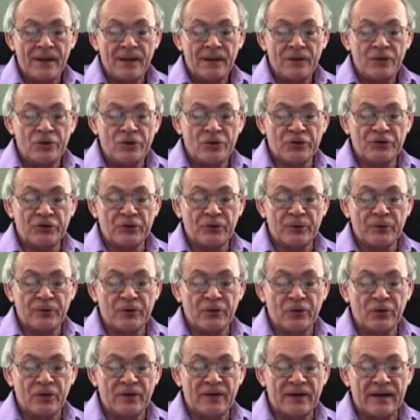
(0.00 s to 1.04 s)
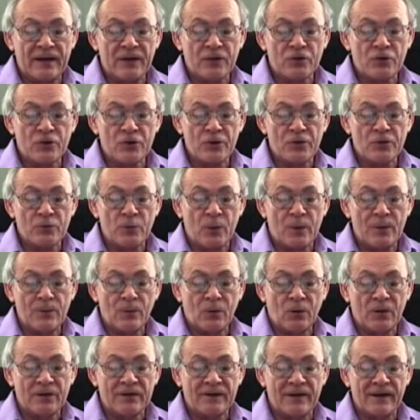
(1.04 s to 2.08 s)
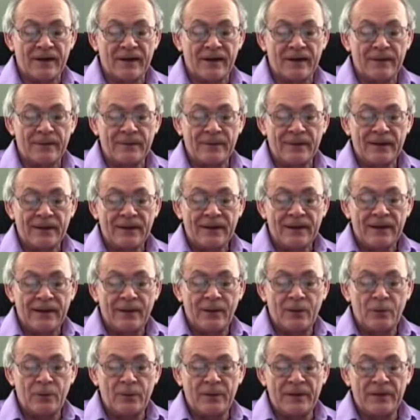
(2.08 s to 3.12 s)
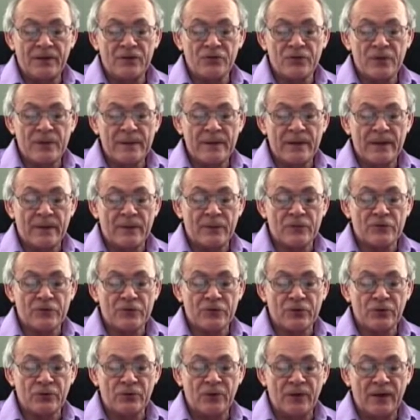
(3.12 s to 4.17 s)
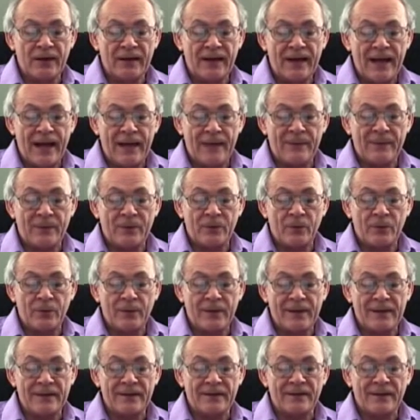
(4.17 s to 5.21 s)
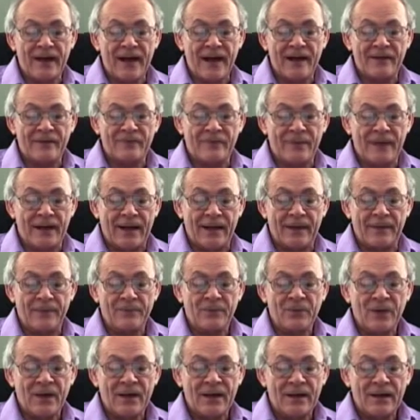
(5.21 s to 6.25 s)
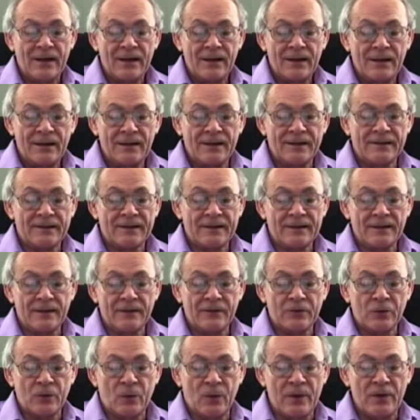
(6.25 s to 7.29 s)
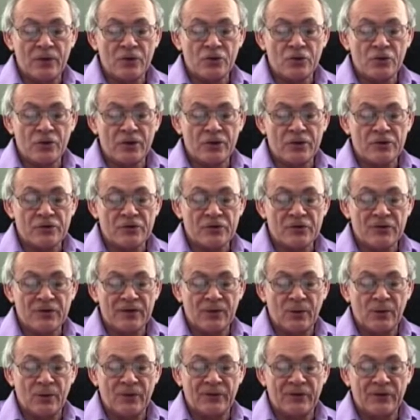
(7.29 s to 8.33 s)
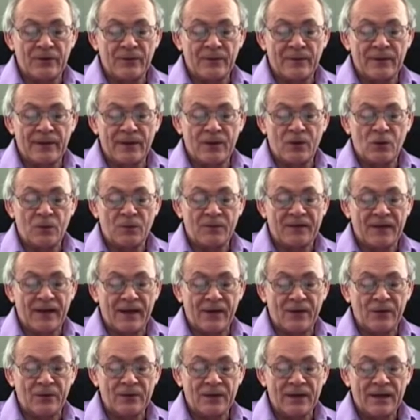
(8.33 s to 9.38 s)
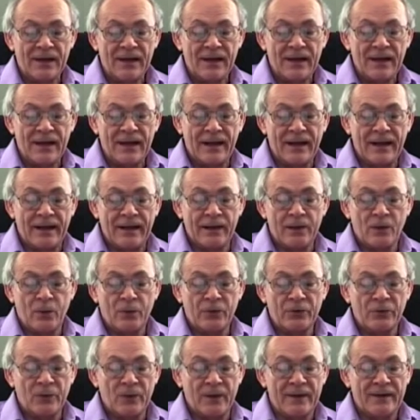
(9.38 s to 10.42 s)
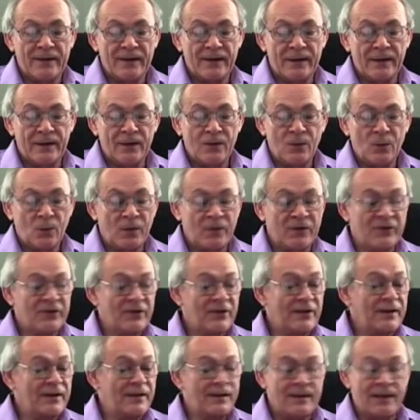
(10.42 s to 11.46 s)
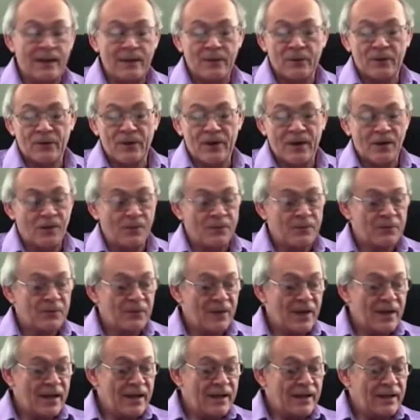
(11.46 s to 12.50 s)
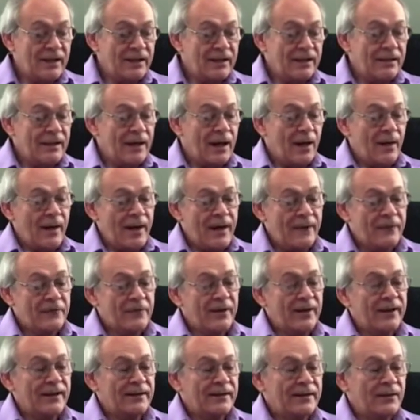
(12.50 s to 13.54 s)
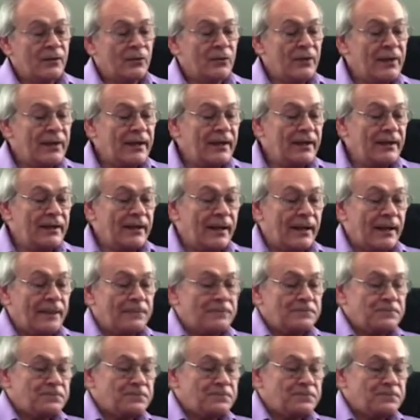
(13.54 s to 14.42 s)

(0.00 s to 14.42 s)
Just to return to that church one more time, it would be a dream come true, and happy it would make this heart of mine. Yes, I love the white church that was in my hometown, and I always went there when Sunday came around. Now, after I get done reading that,